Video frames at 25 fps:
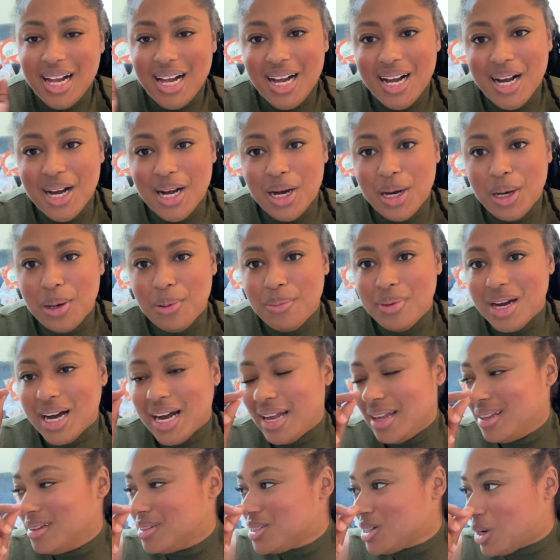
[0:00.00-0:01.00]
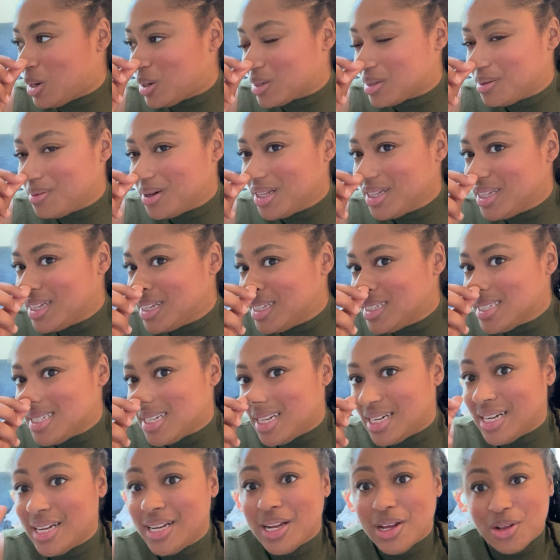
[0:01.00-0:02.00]
I talked about this
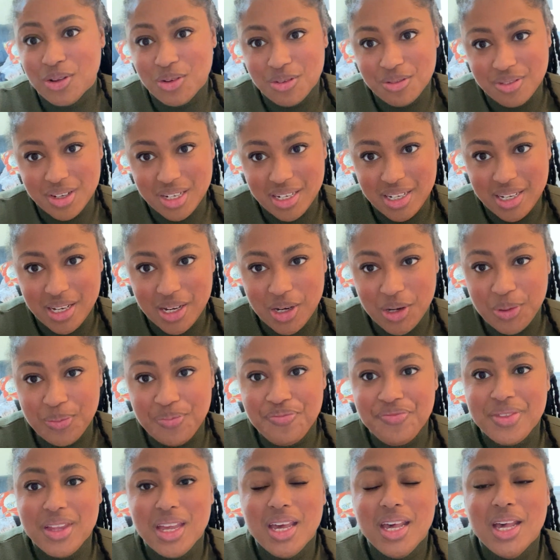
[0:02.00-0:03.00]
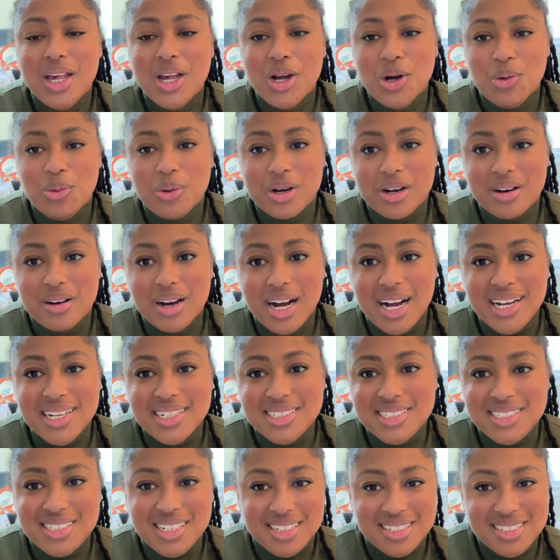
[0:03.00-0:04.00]
in another video where I
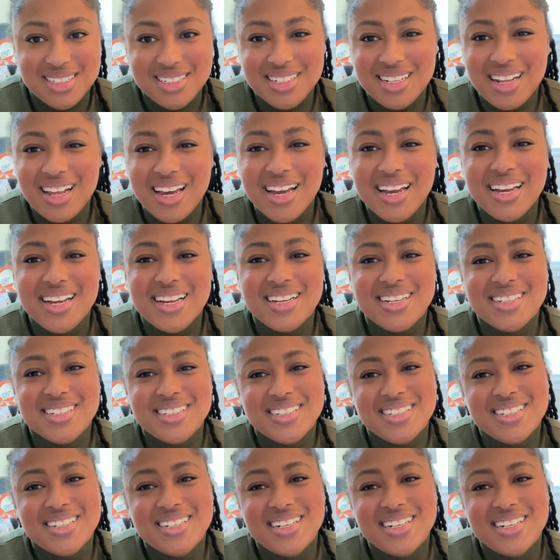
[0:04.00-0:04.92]
just like